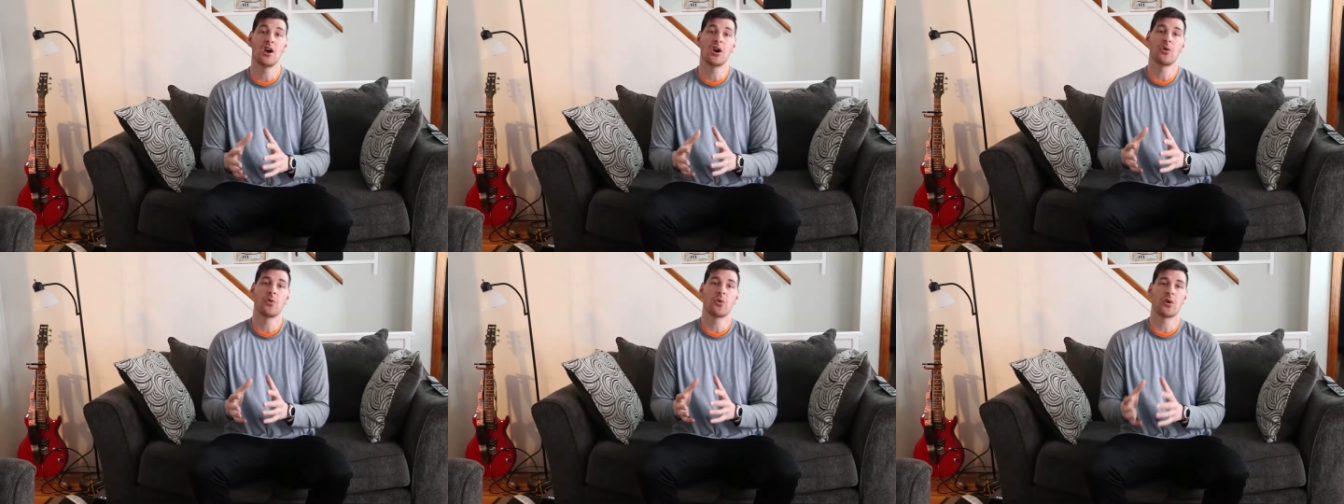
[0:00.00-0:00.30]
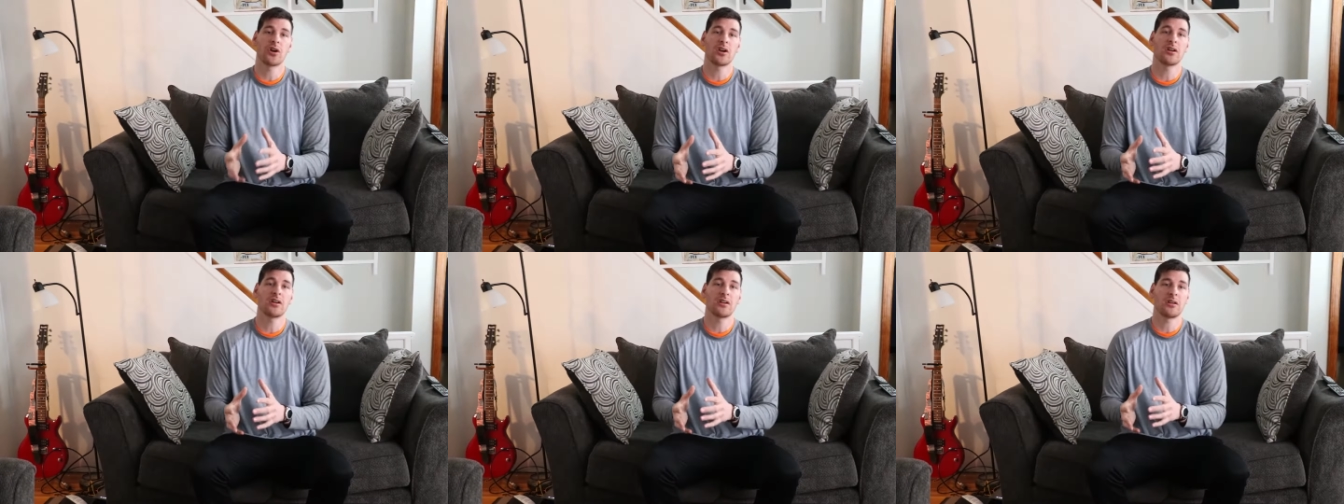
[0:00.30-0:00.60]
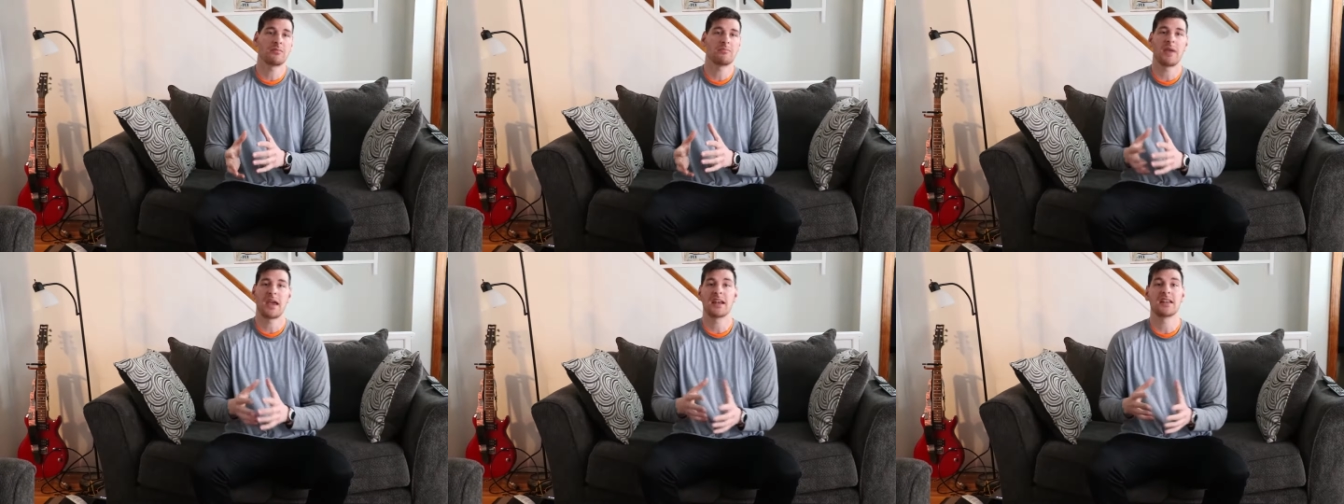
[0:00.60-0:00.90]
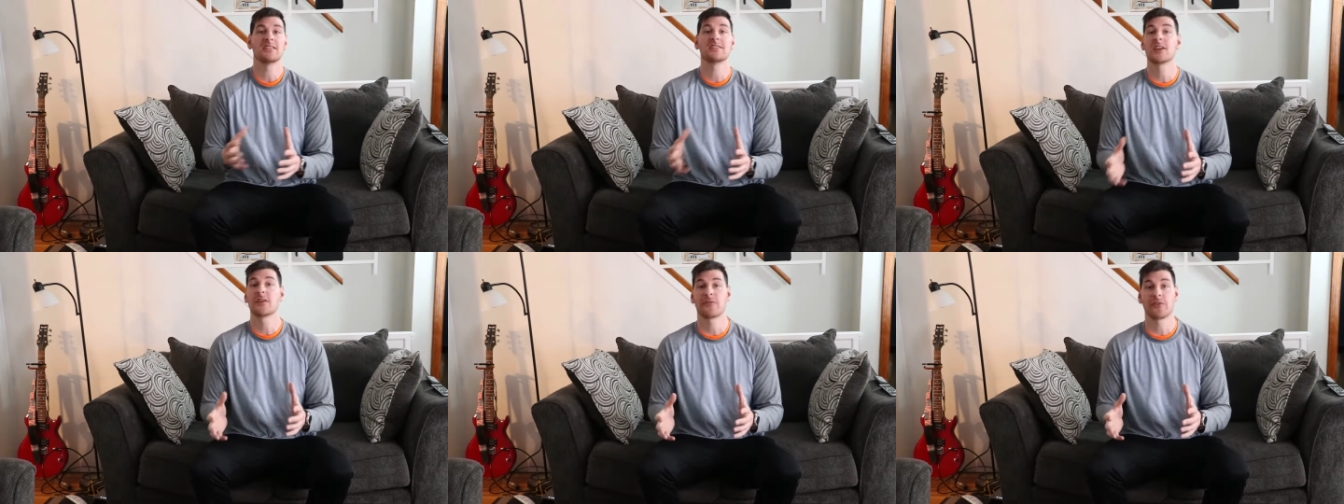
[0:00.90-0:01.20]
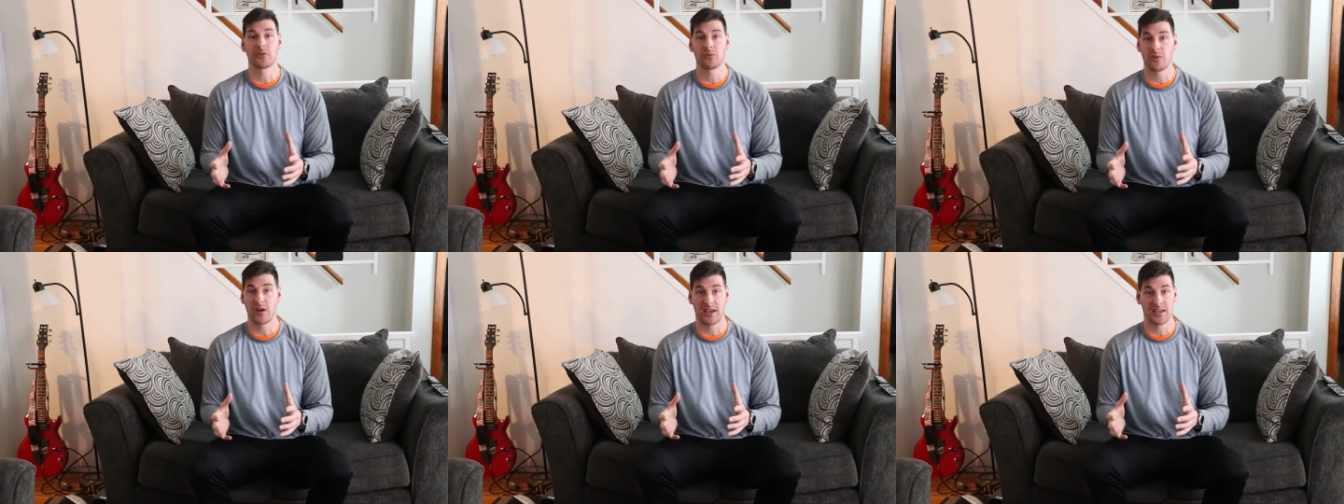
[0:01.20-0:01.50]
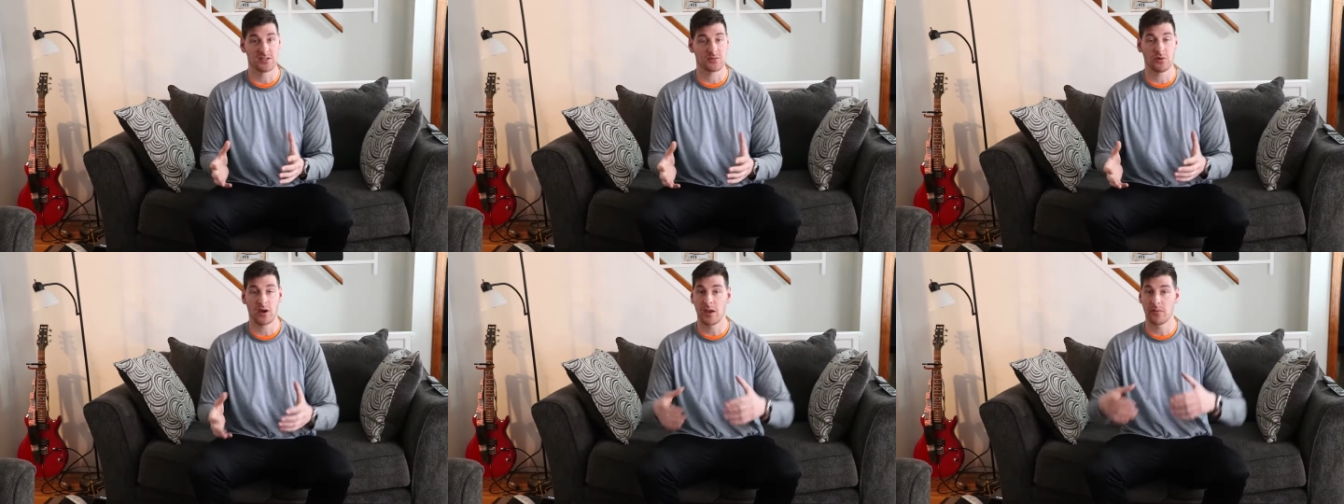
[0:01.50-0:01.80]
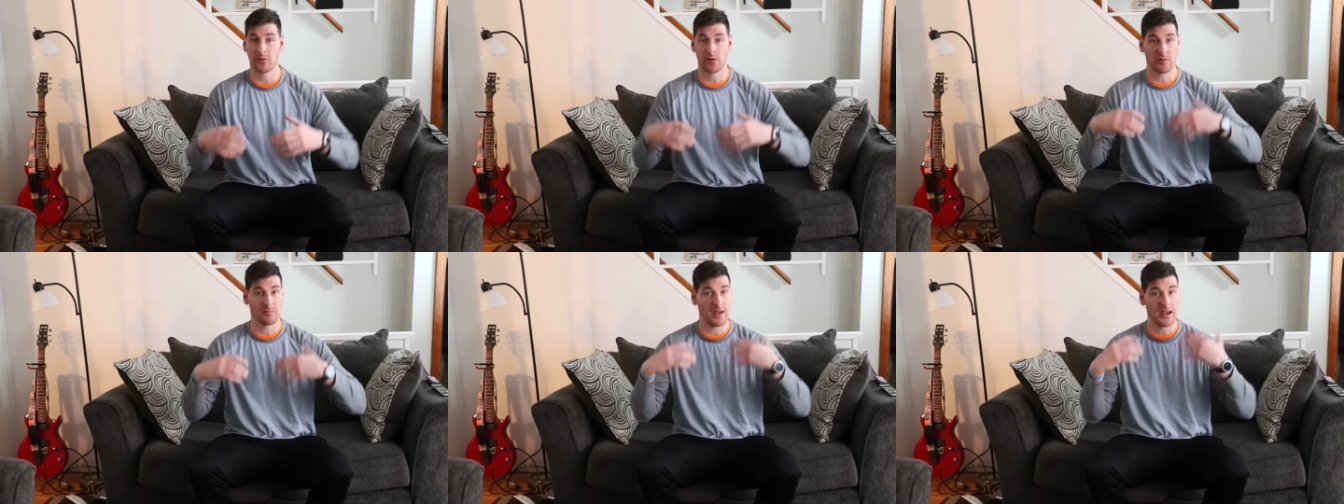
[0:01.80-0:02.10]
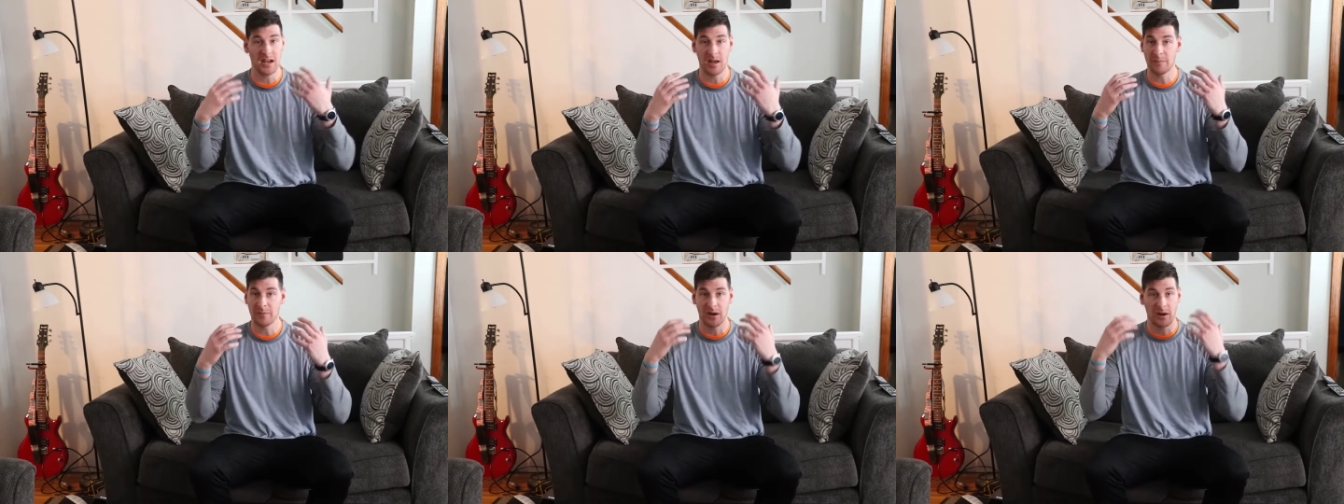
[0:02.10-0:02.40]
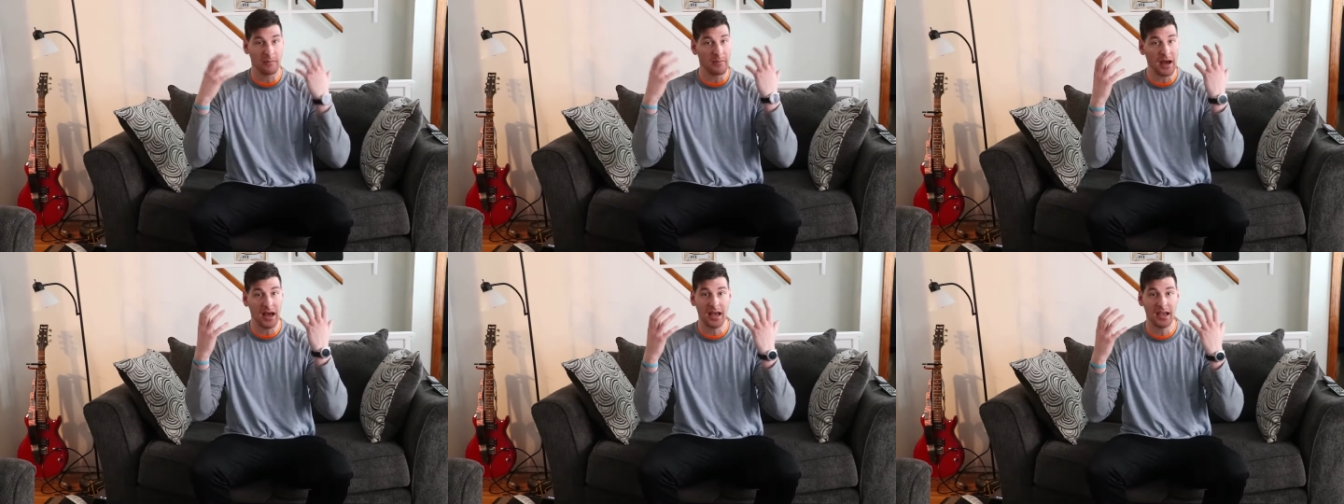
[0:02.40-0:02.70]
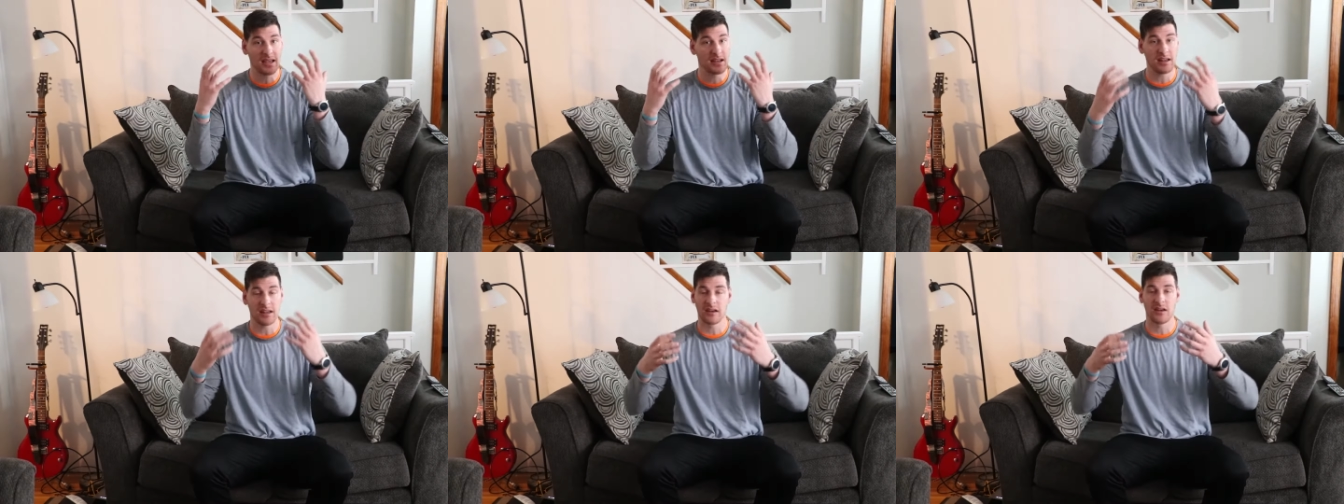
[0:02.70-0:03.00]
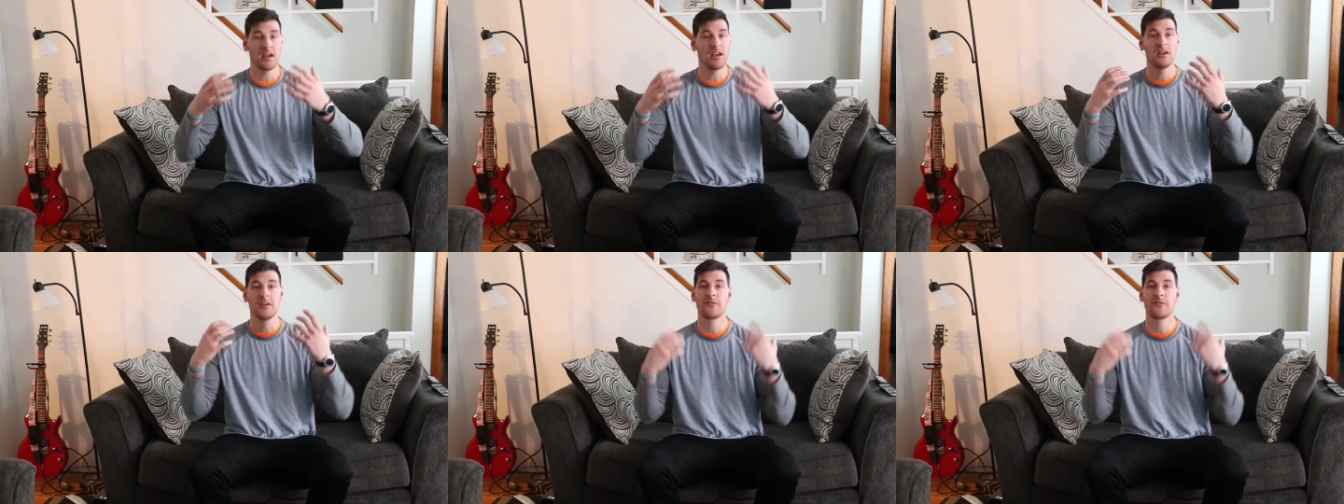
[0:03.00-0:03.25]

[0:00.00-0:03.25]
we're made in different ways. The way we're made up in our mind and